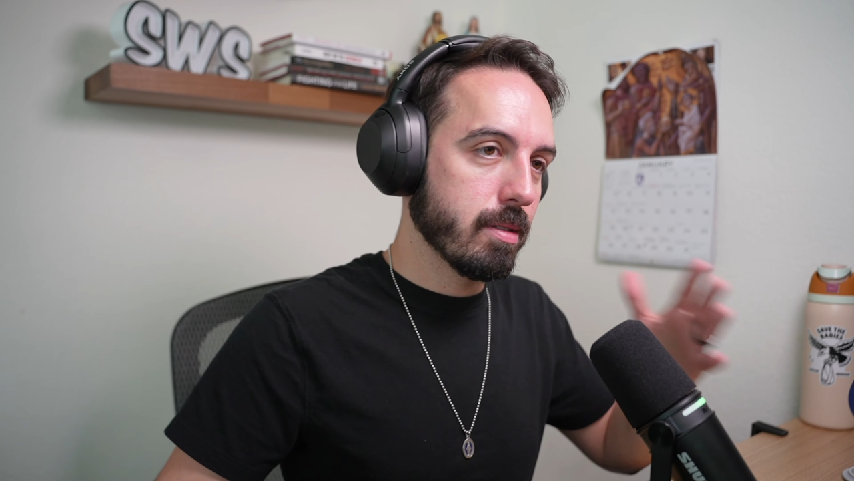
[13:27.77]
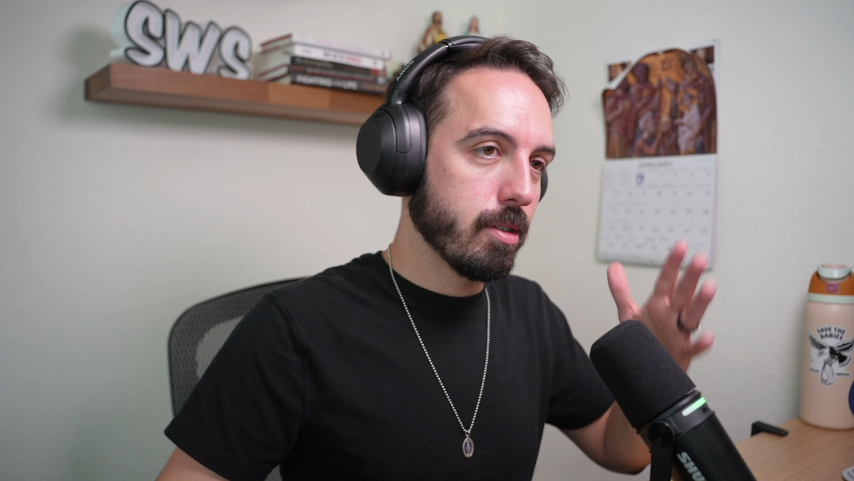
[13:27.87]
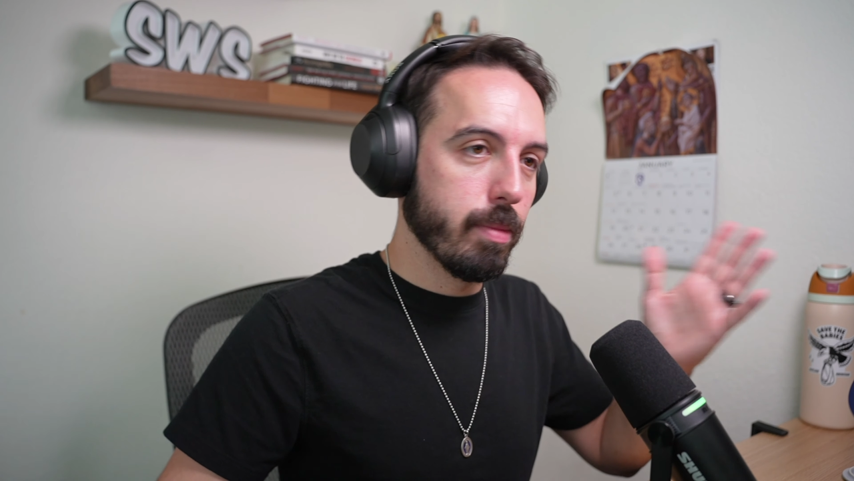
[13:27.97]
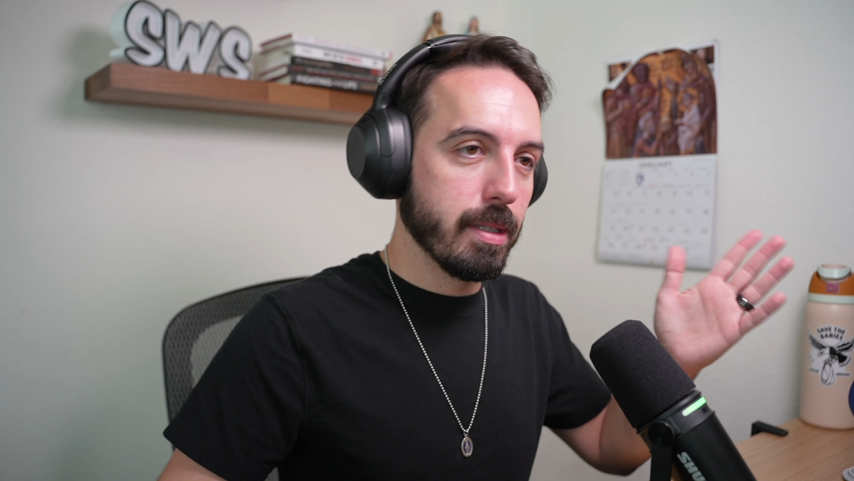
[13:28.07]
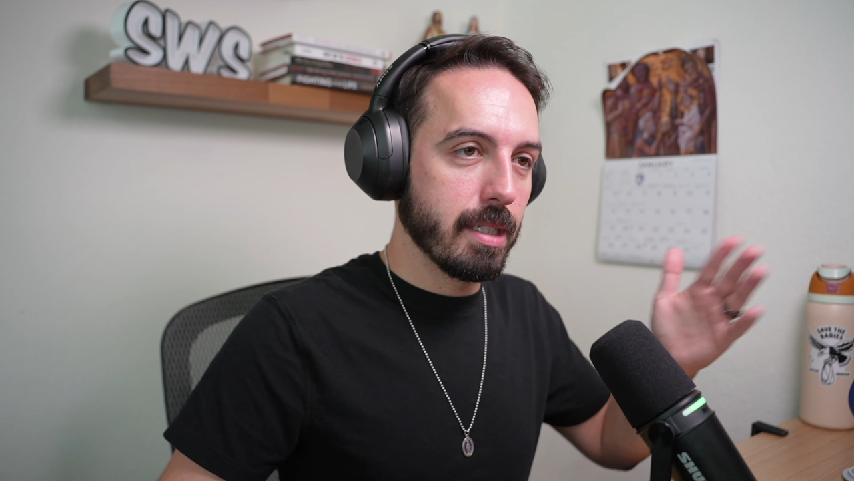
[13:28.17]

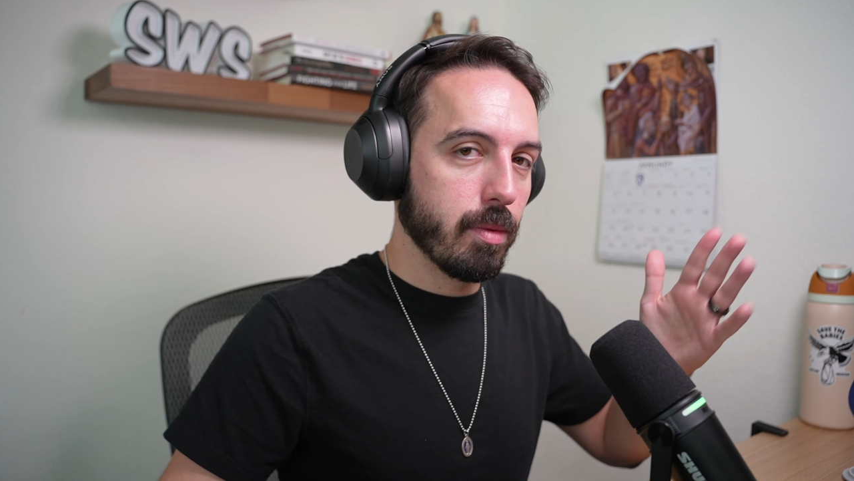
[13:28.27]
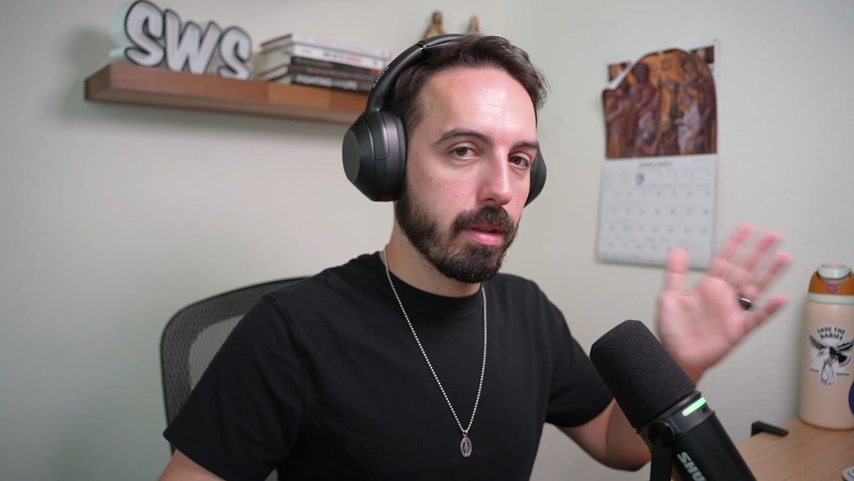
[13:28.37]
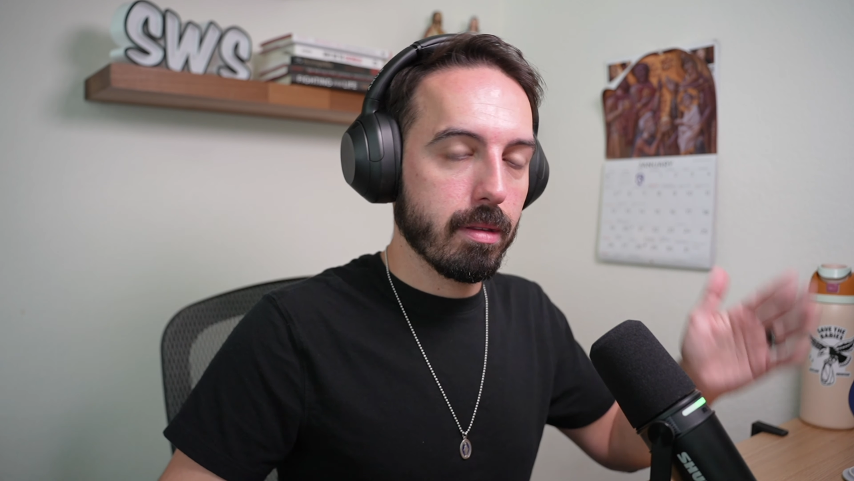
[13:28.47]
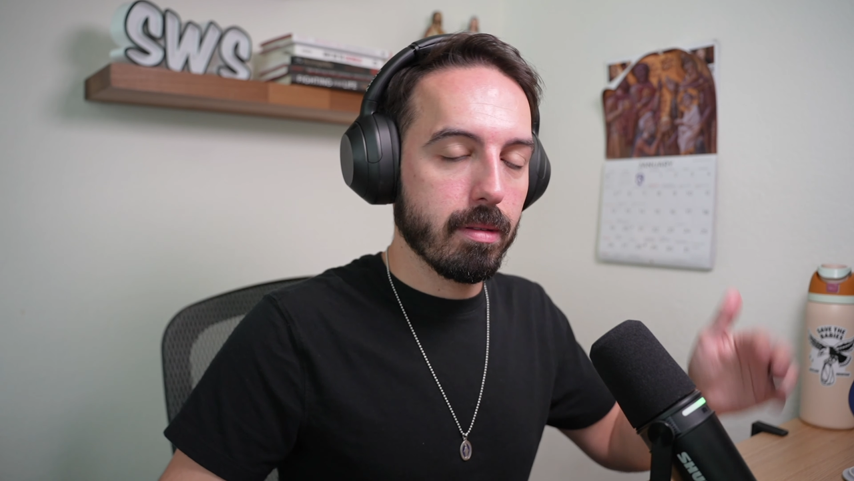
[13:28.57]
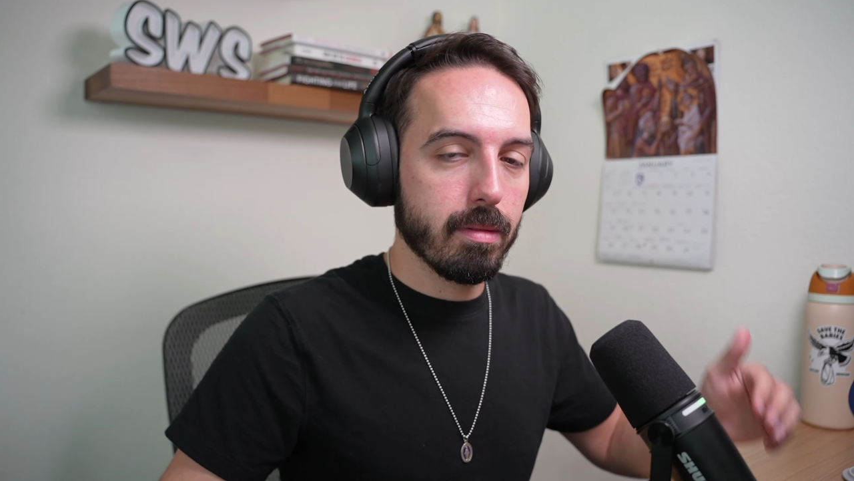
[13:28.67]
too busy
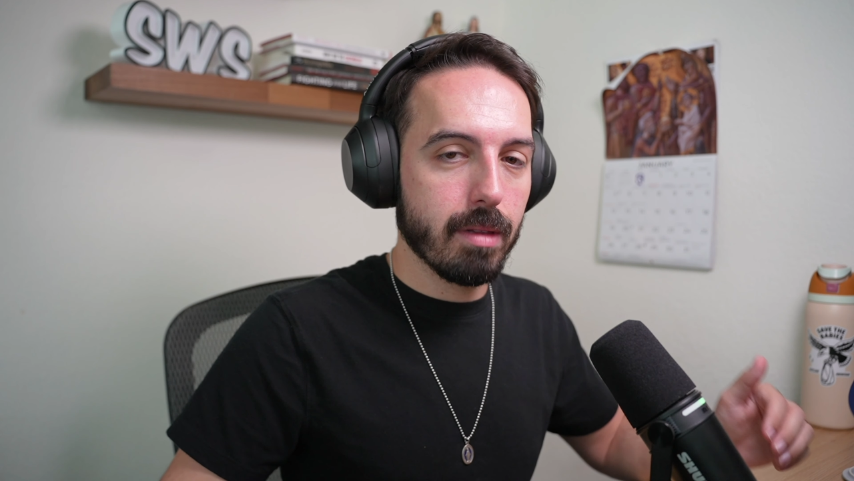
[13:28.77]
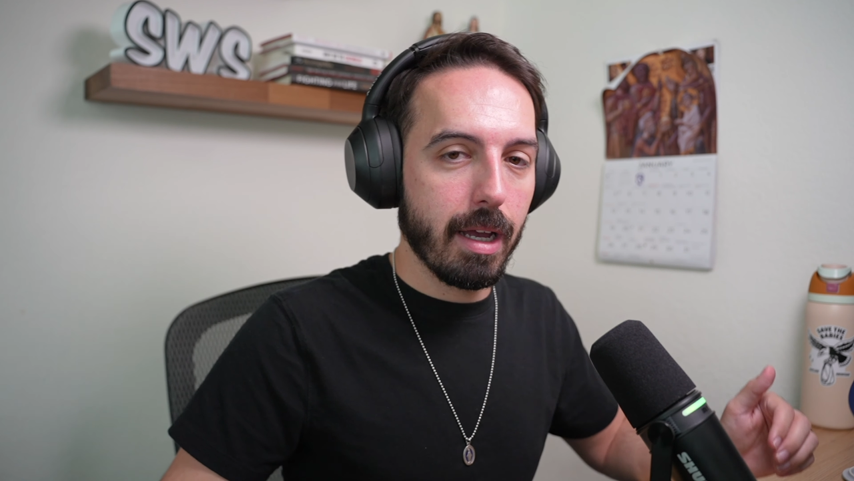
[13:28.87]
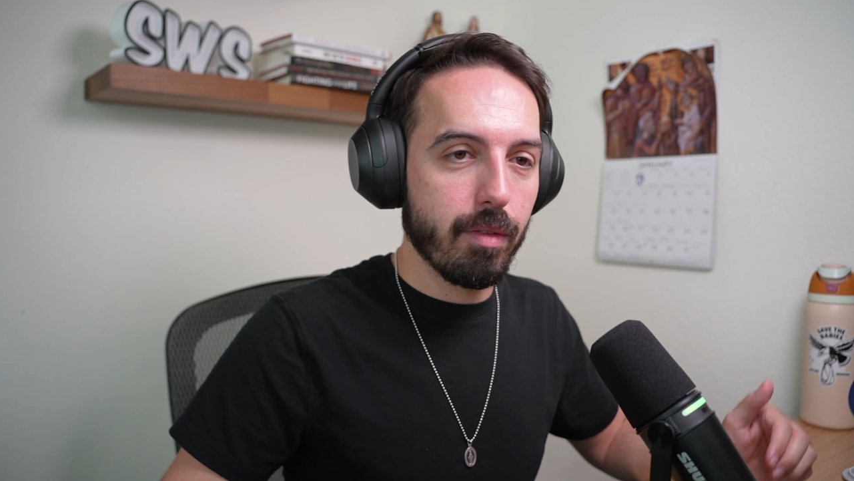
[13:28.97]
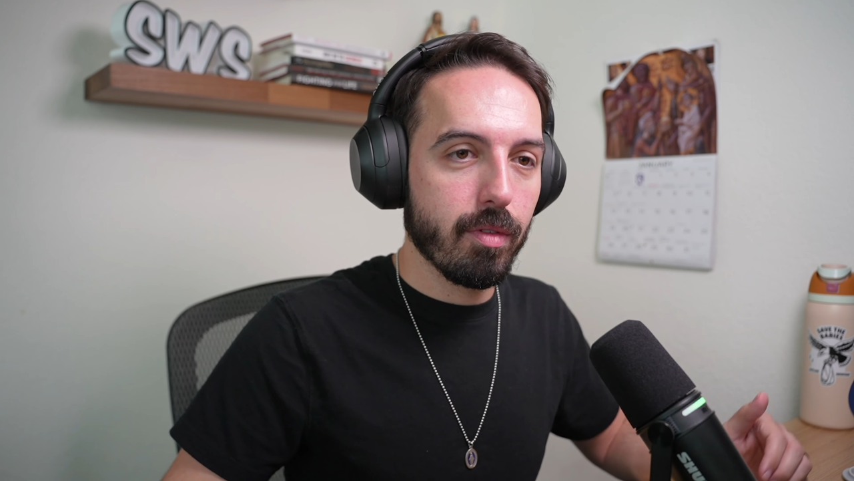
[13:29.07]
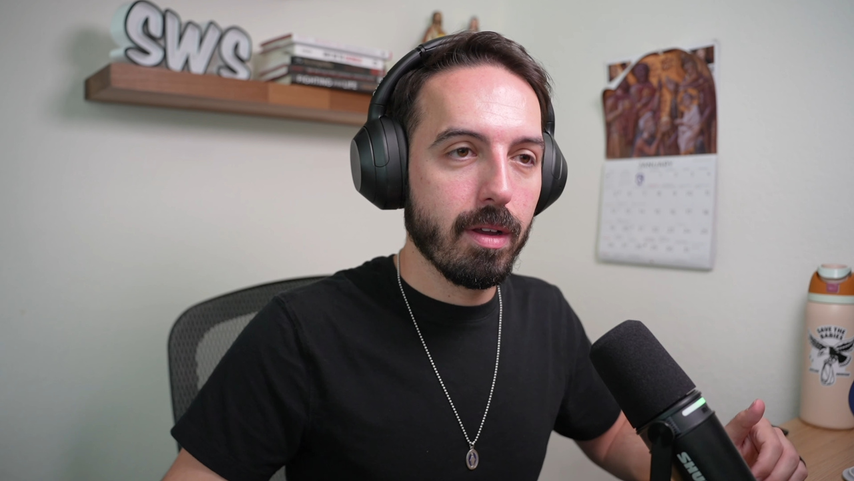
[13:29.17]
with
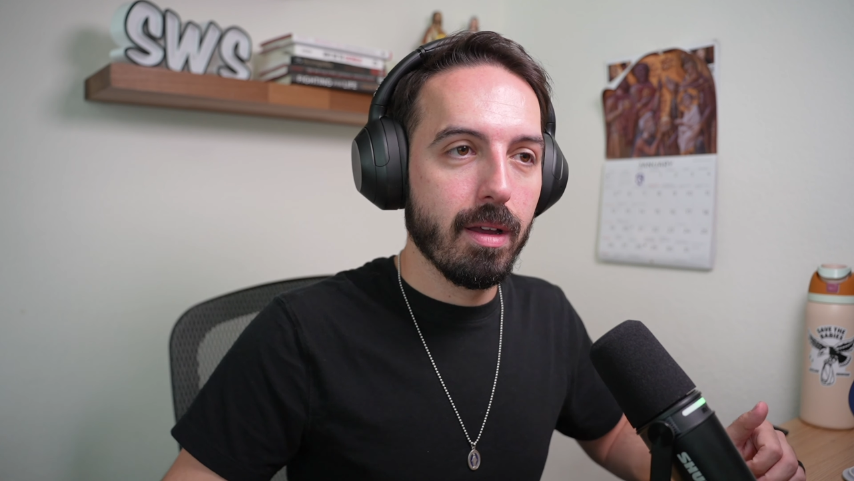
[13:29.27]
life.